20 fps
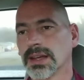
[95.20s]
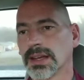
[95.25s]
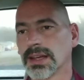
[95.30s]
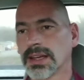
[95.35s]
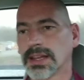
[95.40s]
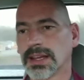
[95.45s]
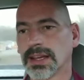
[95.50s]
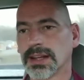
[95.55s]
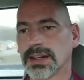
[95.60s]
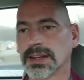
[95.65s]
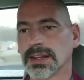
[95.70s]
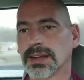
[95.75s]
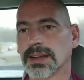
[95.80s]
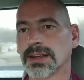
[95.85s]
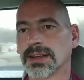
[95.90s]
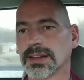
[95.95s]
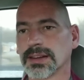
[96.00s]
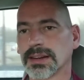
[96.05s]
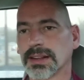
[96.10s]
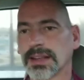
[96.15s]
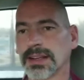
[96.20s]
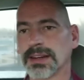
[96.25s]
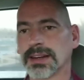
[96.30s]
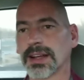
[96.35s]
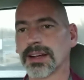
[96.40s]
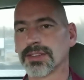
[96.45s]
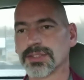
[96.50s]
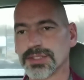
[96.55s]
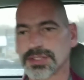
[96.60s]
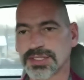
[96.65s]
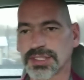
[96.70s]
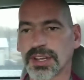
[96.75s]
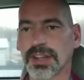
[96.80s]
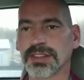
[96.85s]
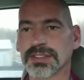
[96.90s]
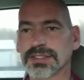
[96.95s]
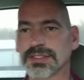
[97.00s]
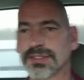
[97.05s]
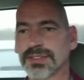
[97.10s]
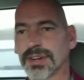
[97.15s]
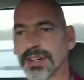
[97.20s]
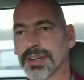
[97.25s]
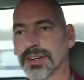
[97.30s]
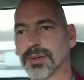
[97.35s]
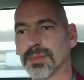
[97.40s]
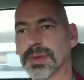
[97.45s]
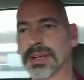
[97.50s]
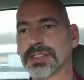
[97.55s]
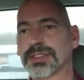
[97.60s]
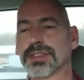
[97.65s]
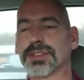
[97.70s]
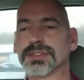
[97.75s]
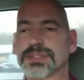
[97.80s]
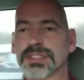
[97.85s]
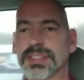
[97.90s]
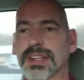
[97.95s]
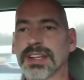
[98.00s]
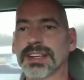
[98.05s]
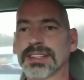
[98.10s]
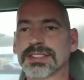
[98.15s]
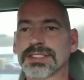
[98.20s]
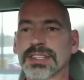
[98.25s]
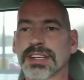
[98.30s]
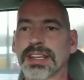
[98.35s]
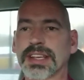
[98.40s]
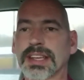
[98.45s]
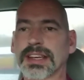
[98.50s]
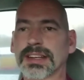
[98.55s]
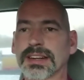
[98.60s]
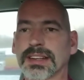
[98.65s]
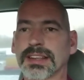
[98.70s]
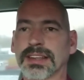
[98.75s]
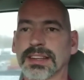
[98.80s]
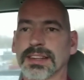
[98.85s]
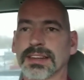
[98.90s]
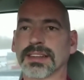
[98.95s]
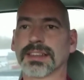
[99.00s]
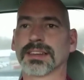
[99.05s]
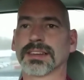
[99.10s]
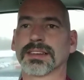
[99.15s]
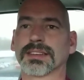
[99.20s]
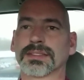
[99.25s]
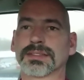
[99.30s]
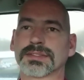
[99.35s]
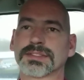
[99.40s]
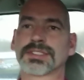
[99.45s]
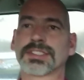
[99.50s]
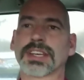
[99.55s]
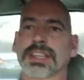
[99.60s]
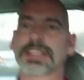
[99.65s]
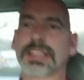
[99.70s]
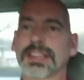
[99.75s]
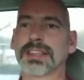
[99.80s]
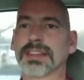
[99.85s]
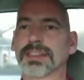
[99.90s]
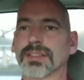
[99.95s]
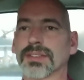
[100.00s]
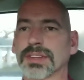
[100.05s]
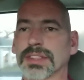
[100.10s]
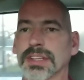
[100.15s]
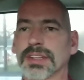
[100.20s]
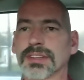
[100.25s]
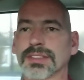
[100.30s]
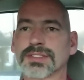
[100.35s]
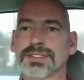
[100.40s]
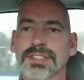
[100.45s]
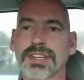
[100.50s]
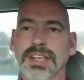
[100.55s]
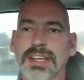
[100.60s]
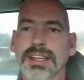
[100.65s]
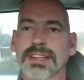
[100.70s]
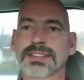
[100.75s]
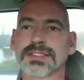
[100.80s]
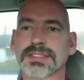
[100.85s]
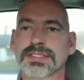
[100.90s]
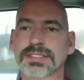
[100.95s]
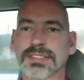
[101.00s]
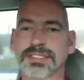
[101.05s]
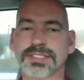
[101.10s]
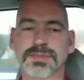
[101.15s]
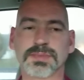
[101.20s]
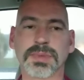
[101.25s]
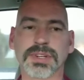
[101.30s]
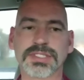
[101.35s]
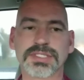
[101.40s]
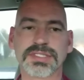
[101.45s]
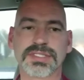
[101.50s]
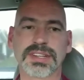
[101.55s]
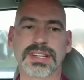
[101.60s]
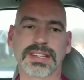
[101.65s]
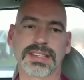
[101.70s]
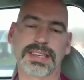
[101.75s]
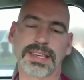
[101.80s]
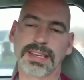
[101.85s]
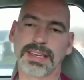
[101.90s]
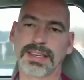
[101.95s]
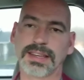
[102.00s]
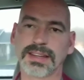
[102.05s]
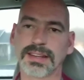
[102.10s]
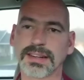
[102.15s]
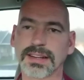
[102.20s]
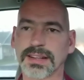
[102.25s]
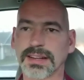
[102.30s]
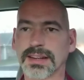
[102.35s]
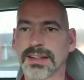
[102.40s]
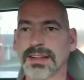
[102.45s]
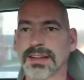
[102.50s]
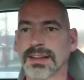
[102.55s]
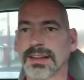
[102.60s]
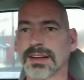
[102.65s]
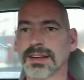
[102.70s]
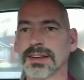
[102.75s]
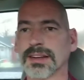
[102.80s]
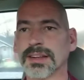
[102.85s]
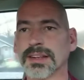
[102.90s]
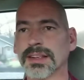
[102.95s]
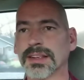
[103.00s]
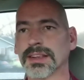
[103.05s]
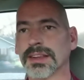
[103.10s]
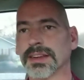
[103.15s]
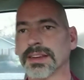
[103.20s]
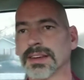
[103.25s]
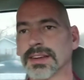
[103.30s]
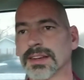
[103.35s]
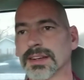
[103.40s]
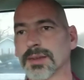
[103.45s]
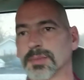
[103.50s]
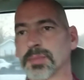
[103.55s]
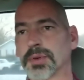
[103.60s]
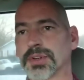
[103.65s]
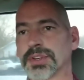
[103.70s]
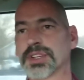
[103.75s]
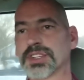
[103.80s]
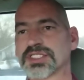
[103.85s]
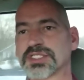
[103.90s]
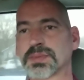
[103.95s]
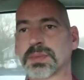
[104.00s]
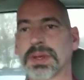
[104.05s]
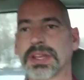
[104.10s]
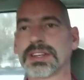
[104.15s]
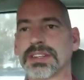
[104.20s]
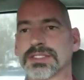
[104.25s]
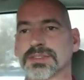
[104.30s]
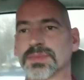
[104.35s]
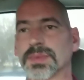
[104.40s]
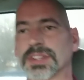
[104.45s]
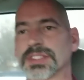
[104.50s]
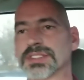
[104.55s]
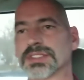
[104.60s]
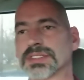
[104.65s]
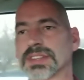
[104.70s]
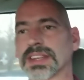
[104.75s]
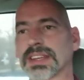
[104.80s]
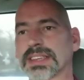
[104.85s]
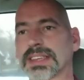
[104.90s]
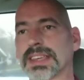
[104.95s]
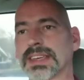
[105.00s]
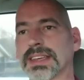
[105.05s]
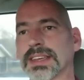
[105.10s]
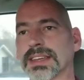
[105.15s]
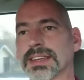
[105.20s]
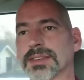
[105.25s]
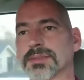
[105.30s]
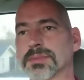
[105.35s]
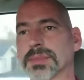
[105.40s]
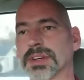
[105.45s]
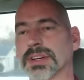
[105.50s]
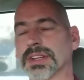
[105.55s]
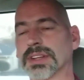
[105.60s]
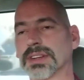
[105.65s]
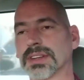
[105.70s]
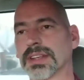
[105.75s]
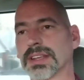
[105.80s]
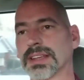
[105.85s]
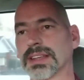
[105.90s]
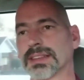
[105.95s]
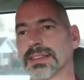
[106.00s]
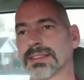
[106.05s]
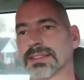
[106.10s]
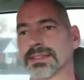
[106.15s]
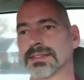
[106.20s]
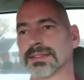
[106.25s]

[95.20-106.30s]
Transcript: and uh, and I'll just concentrate on my Tuesday night chat and uh, check in on the other chats as much as I can and uh, participate as much as I can. But it,